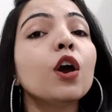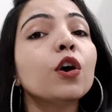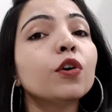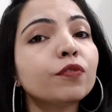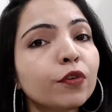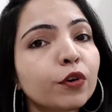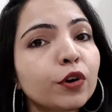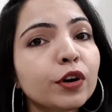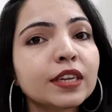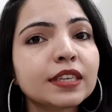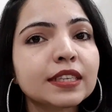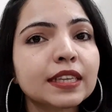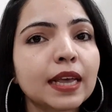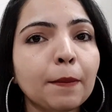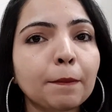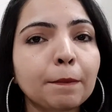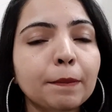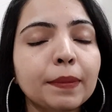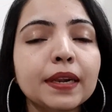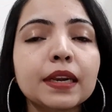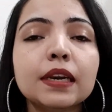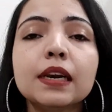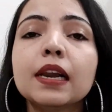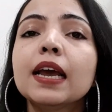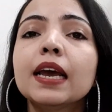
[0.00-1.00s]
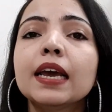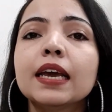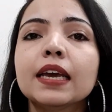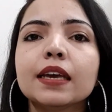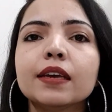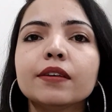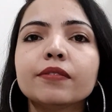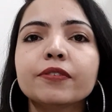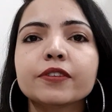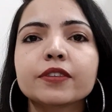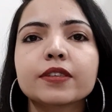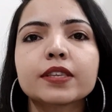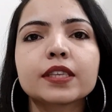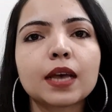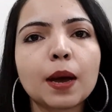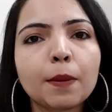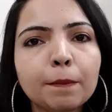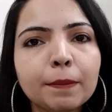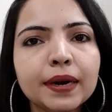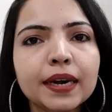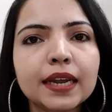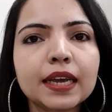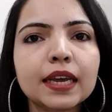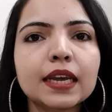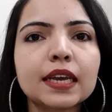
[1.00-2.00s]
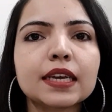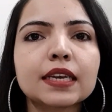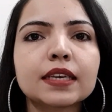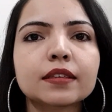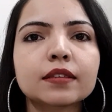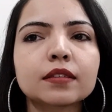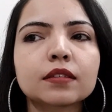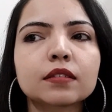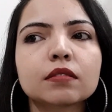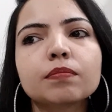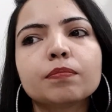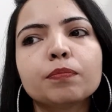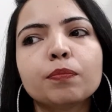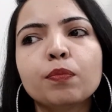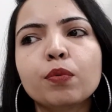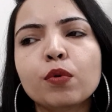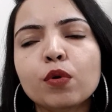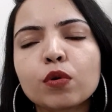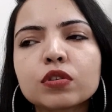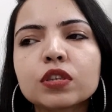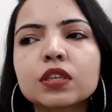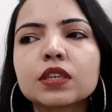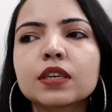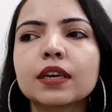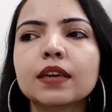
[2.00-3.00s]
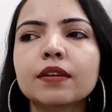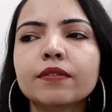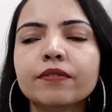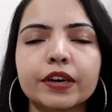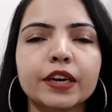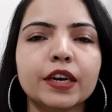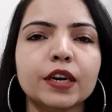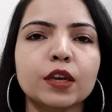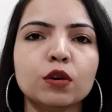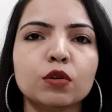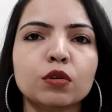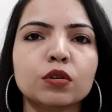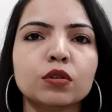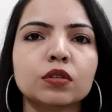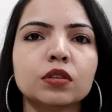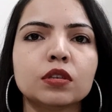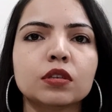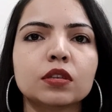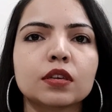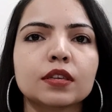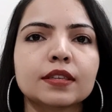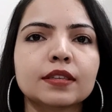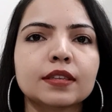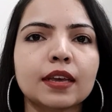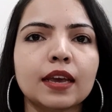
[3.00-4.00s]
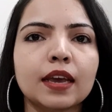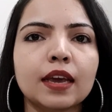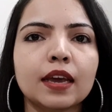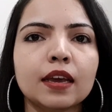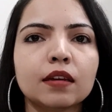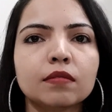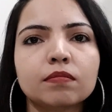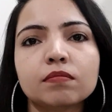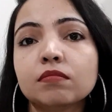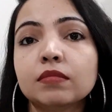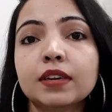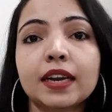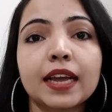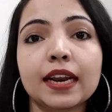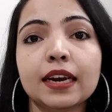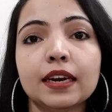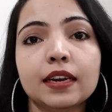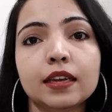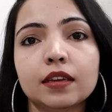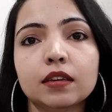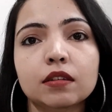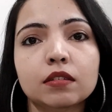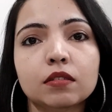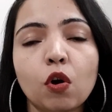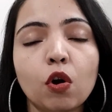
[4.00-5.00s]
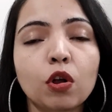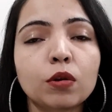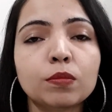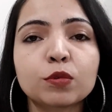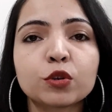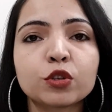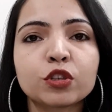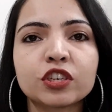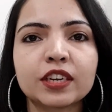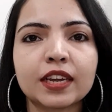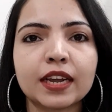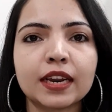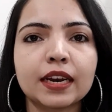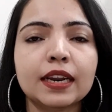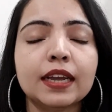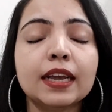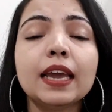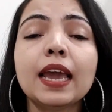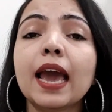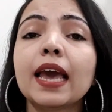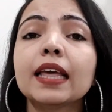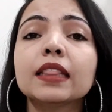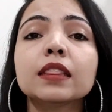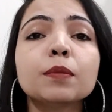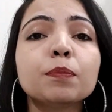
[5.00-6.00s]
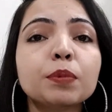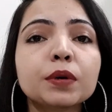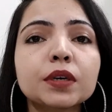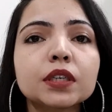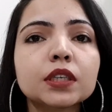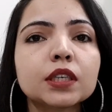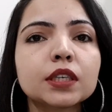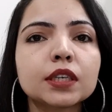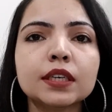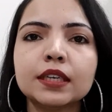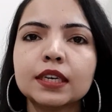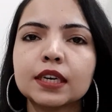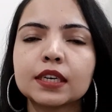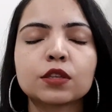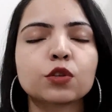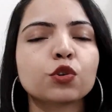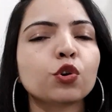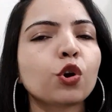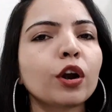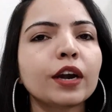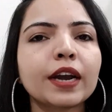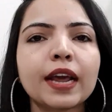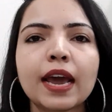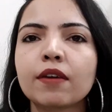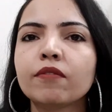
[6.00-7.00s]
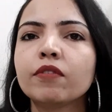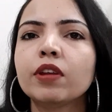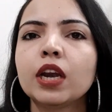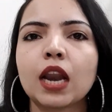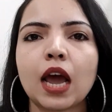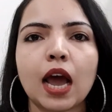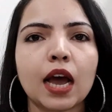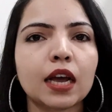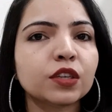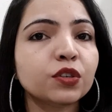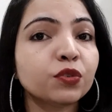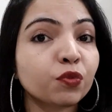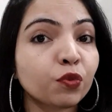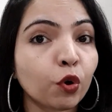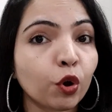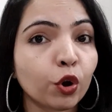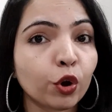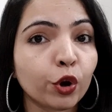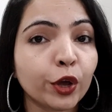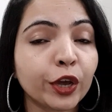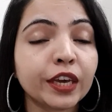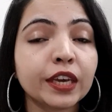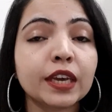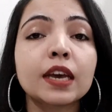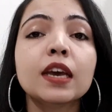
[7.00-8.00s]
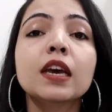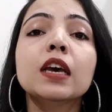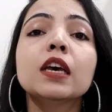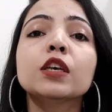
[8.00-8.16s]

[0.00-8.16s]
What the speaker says: For example, if somebody is posting videos, say daily, almost daily, and the person does not have a large following,